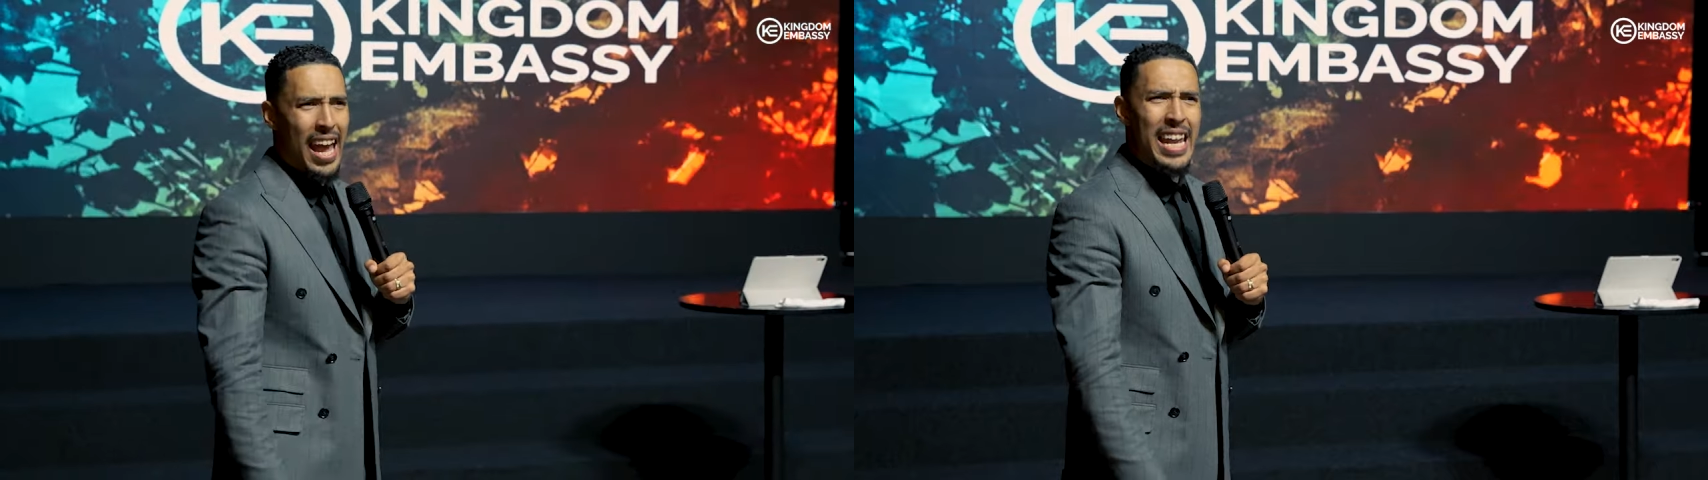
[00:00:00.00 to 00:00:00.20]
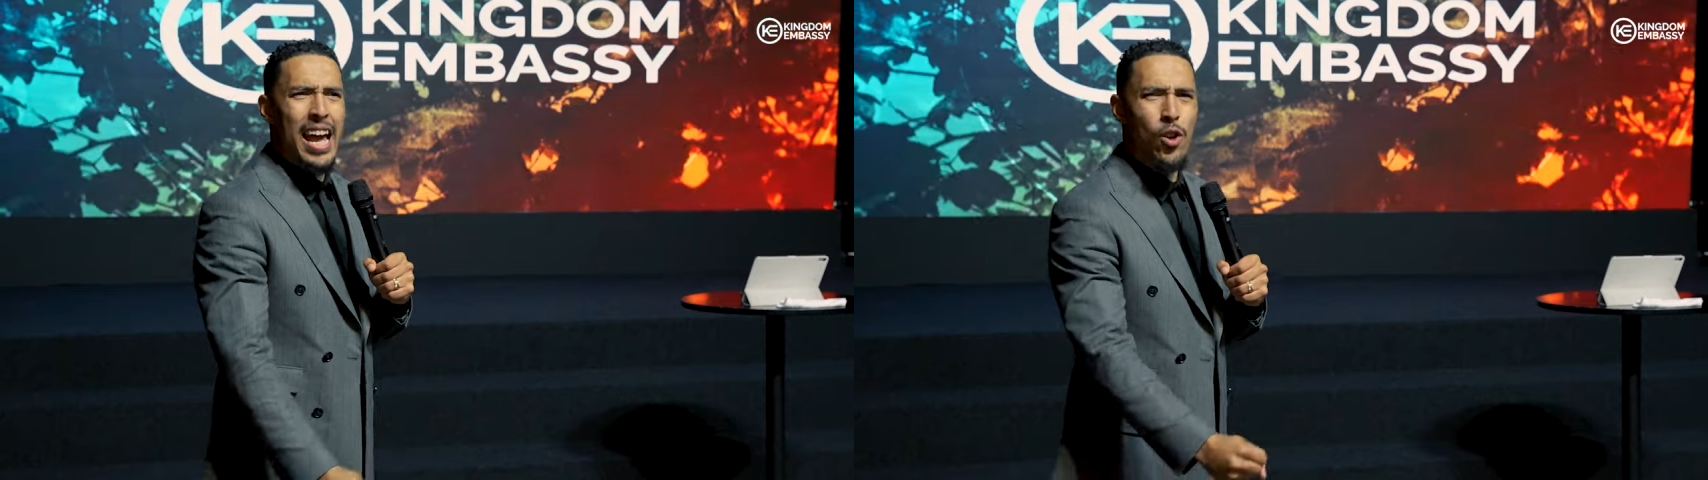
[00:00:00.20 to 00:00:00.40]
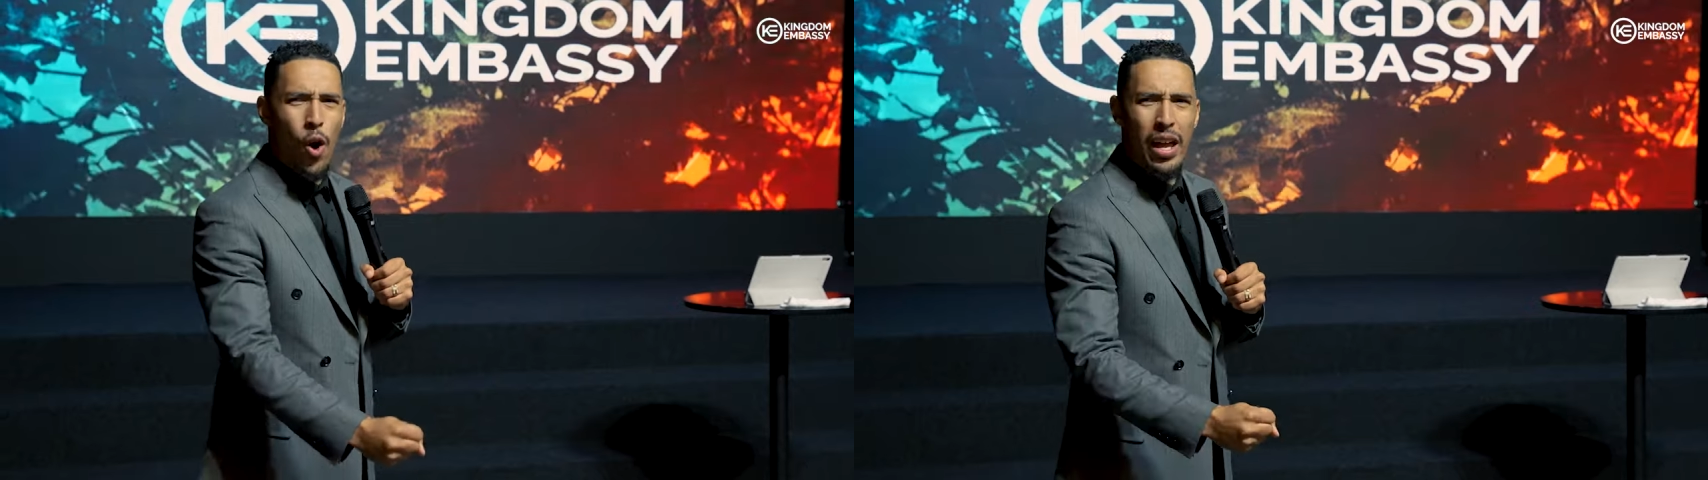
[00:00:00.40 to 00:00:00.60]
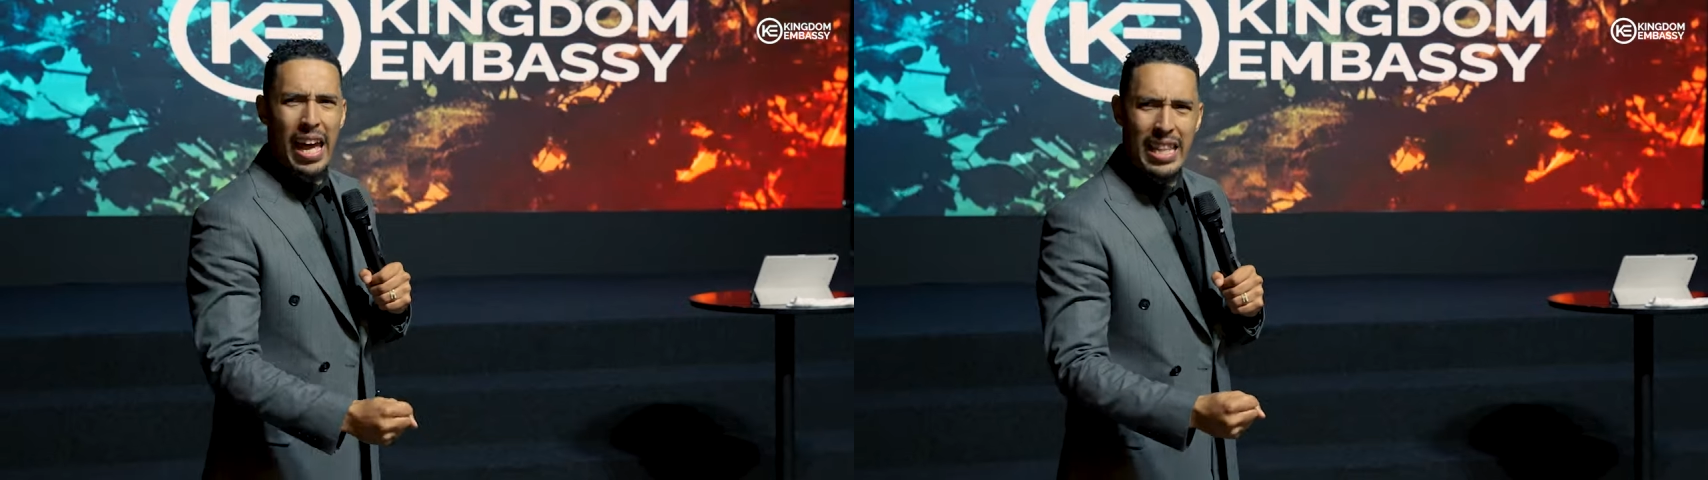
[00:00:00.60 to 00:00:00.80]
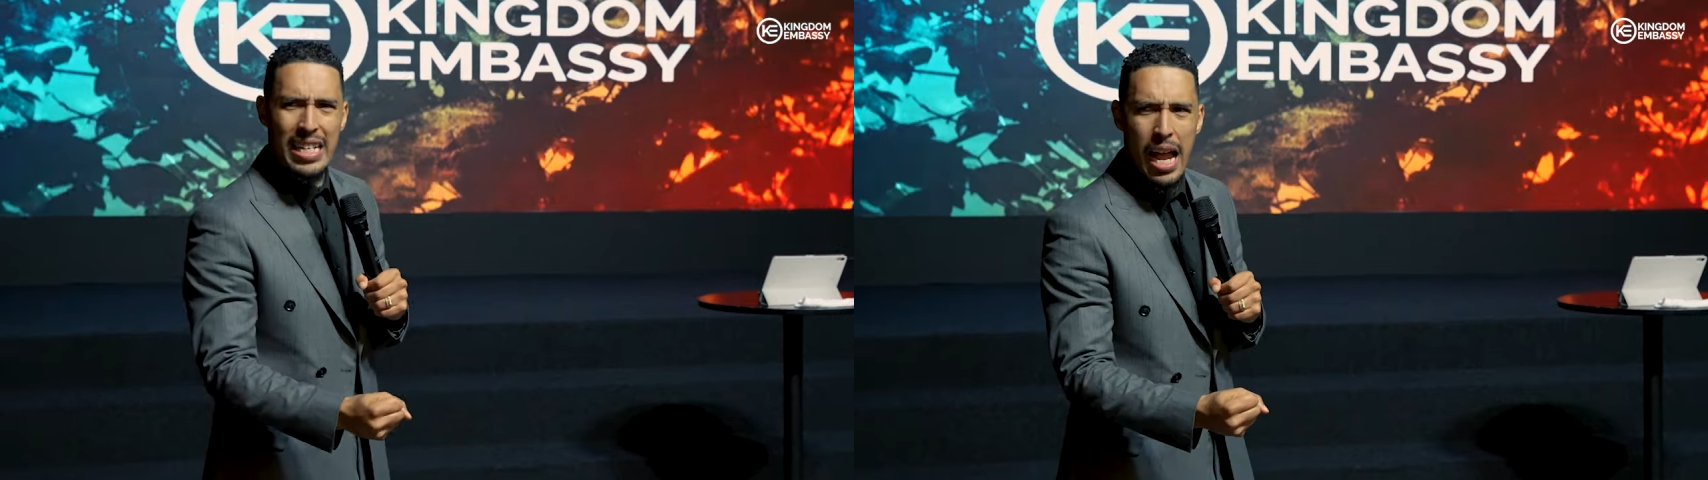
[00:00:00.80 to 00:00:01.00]
And I know
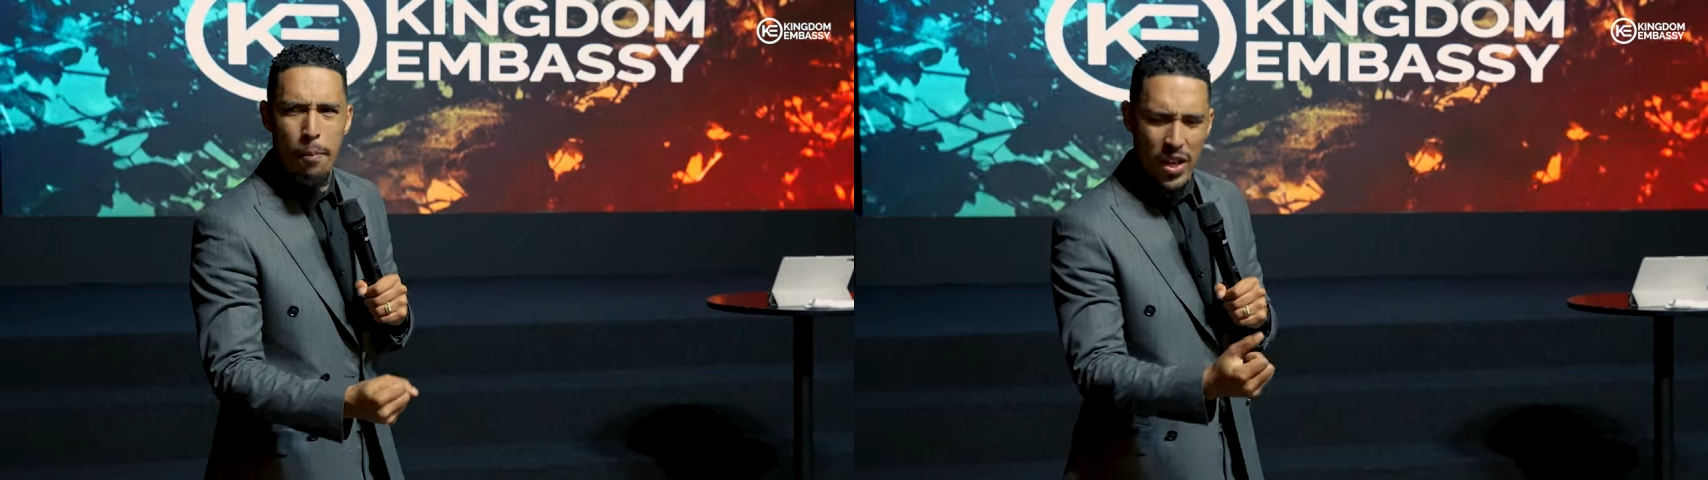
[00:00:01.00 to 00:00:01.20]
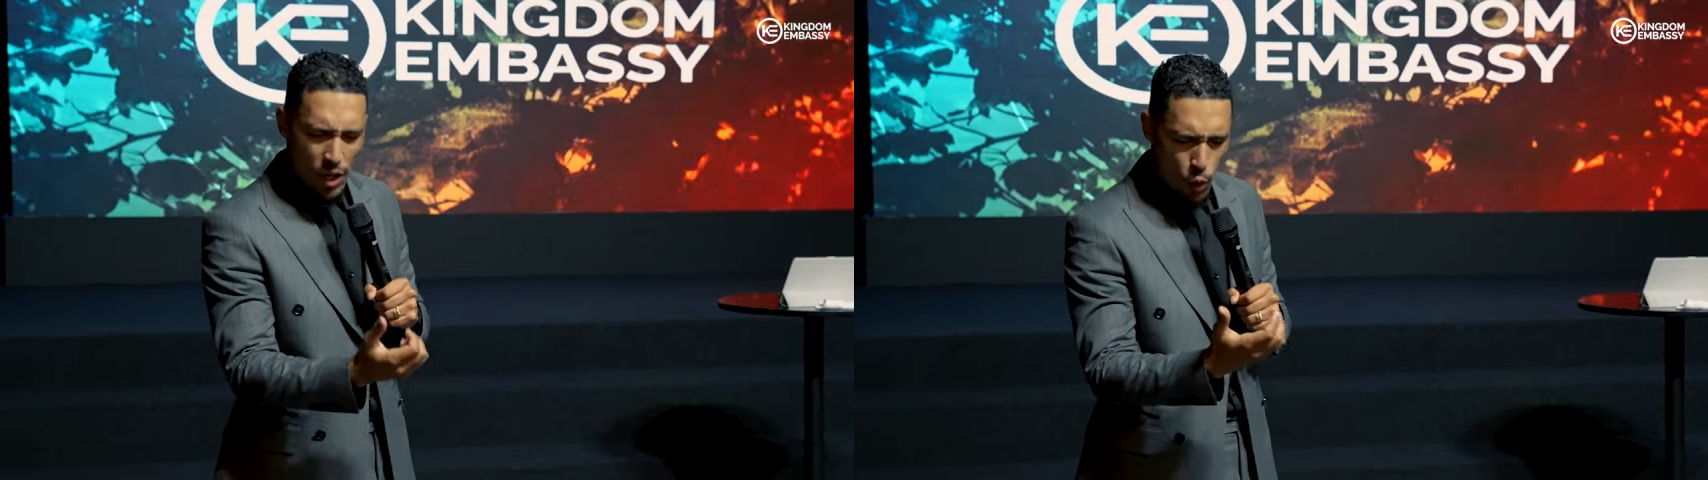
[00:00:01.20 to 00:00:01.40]
at the time when he